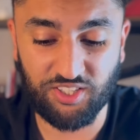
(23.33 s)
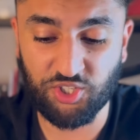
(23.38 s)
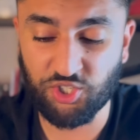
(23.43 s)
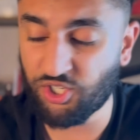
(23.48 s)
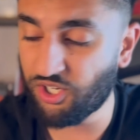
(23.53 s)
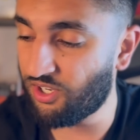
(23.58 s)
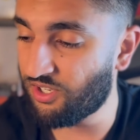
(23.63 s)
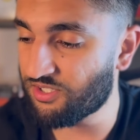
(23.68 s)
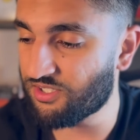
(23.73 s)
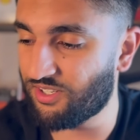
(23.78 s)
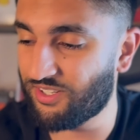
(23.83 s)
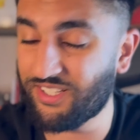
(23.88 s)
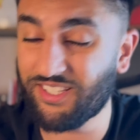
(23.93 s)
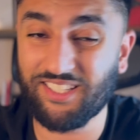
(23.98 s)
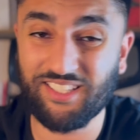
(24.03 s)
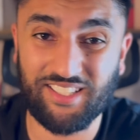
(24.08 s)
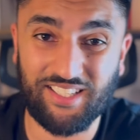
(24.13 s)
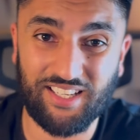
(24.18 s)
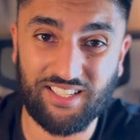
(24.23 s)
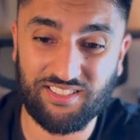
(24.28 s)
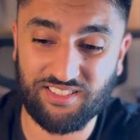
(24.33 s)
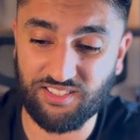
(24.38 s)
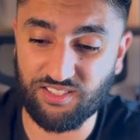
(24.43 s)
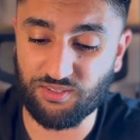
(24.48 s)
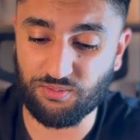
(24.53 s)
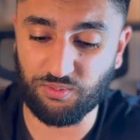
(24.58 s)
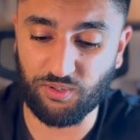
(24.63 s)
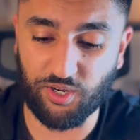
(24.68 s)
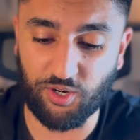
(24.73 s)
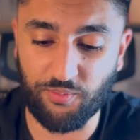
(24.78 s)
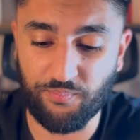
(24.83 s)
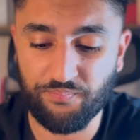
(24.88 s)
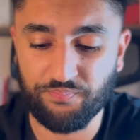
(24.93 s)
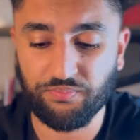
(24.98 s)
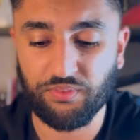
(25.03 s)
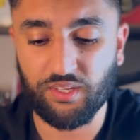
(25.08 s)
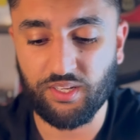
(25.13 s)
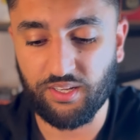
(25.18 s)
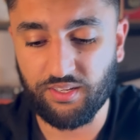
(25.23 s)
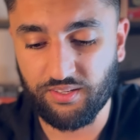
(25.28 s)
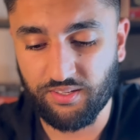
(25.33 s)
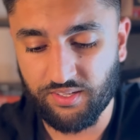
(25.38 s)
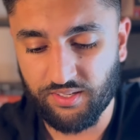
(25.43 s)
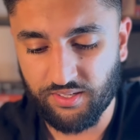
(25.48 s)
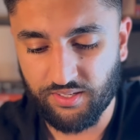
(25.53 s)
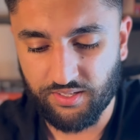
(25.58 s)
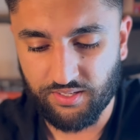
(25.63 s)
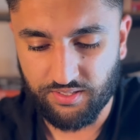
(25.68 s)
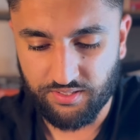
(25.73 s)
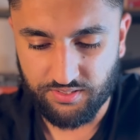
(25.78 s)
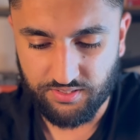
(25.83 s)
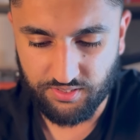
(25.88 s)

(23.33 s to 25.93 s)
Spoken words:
Charizard EX as well.